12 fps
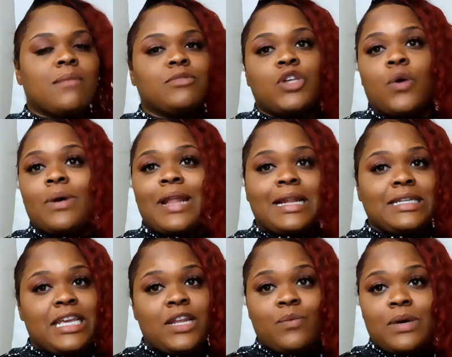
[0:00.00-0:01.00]
So what I
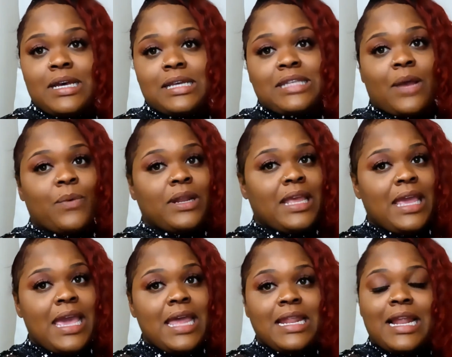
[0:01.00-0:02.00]
did was I went
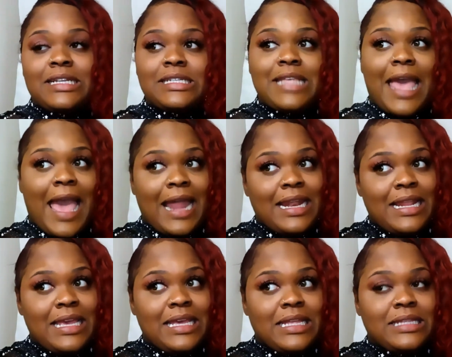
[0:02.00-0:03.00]
ahead and I just added
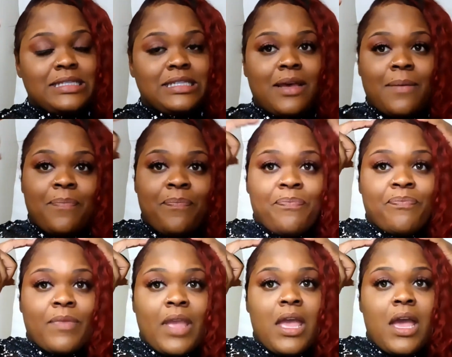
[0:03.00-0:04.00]
in
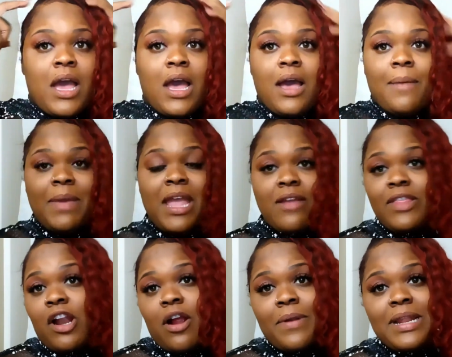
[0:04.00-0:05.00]
some hair that
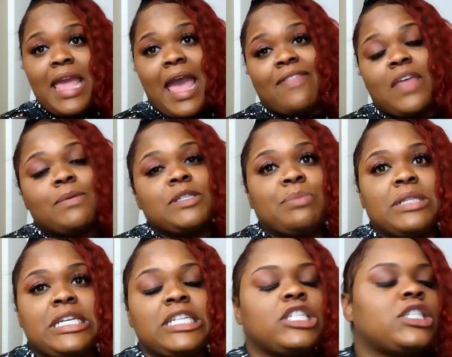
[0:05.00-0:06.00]
I already had that was
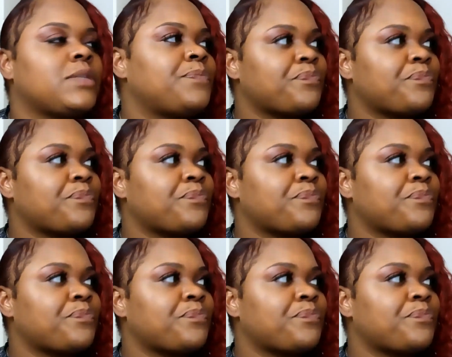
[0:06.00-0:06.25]
bleached.